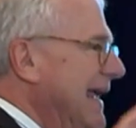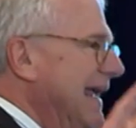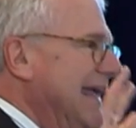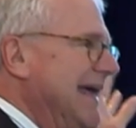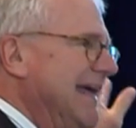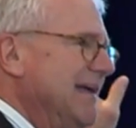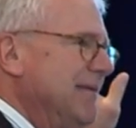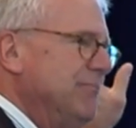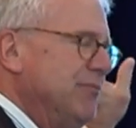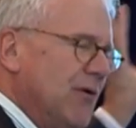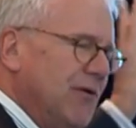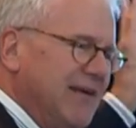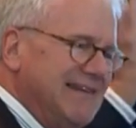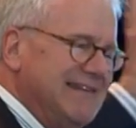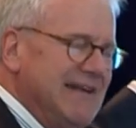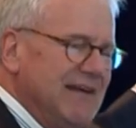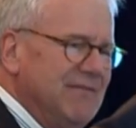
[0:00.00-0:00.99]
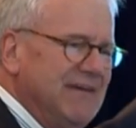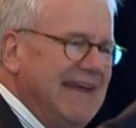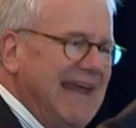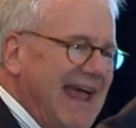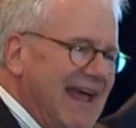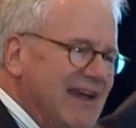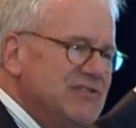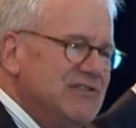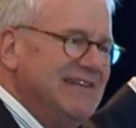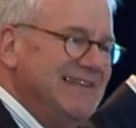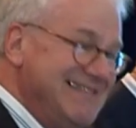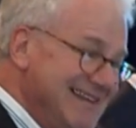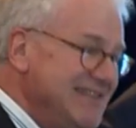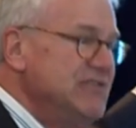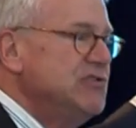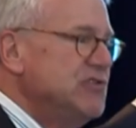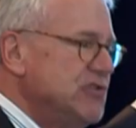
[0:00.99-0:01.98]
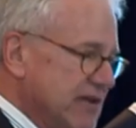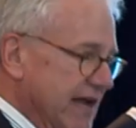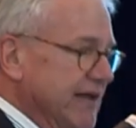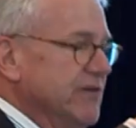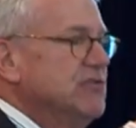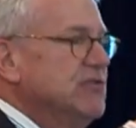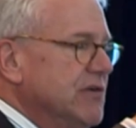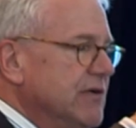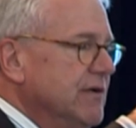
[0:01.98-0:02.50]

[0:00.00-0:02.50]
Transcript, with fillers: Uh, productivity actually didn't change.